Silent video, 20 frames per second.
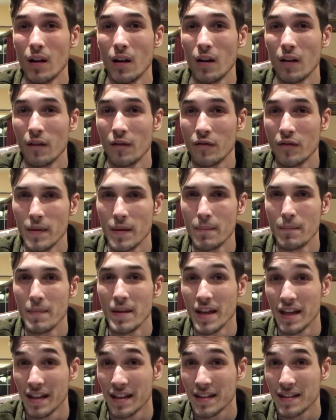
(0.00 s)
of the
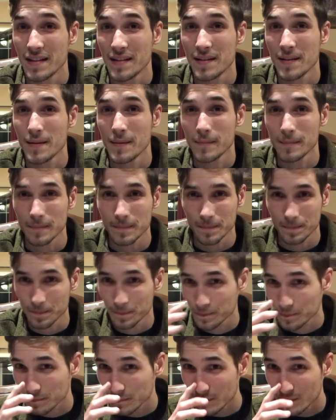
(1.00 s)
mix.
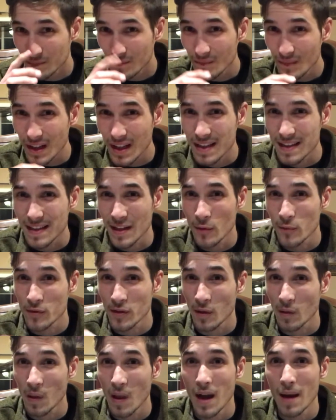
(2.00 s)
It sounds
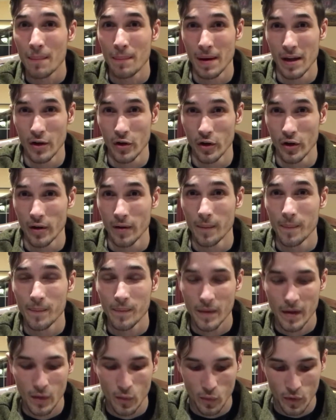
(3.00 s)
a lot better
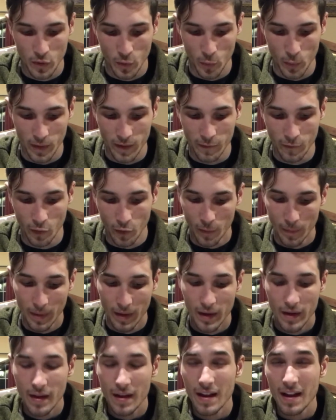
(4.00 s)
with a reverb.
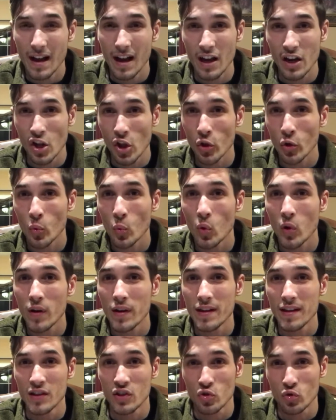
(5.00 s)
Another
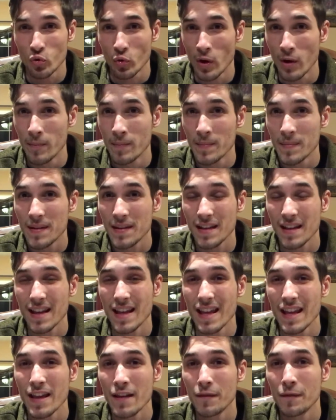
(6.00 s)
one is drums.
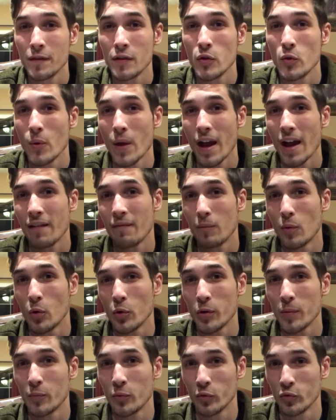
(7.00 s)
If you have
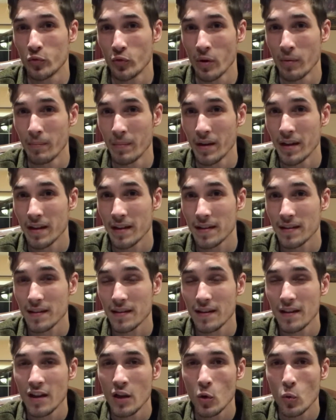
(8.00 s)
multiple drum mics,
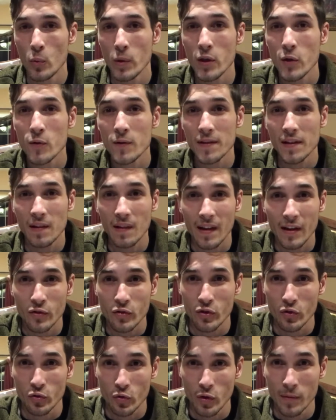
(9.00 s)
we use an
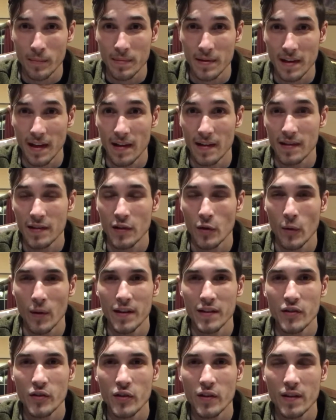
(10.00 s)
electric drum set. So
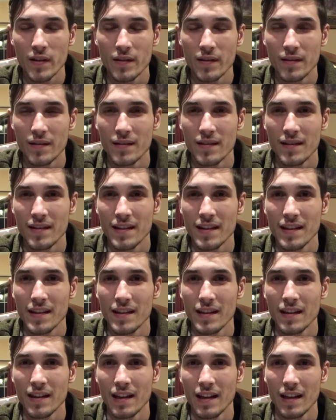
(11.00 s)
as you could
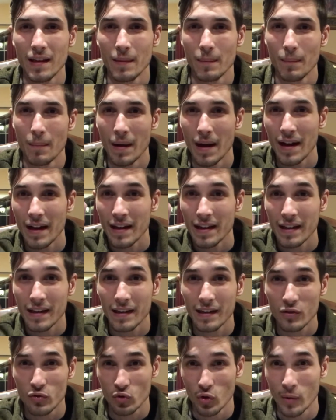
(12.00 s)
see in
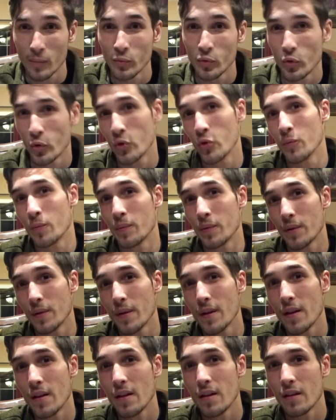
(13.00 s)
my drum group,
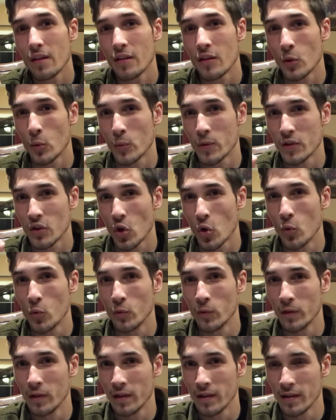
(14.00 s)
there was
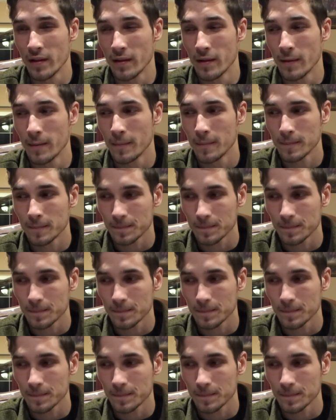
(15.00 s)
only